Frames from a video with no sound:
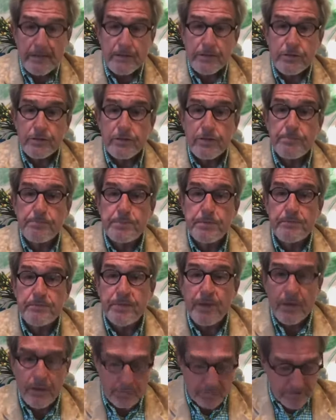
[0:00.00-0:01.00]
play the script
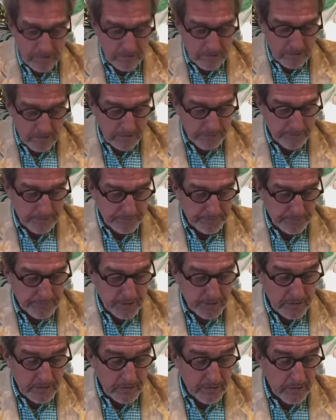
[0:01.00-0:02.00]
of notes
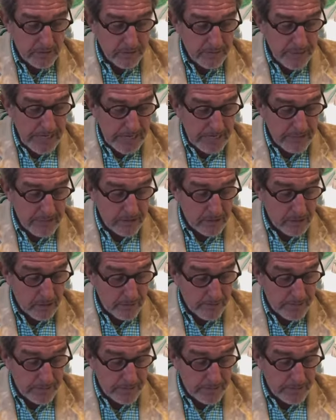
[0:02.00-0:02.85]
to create the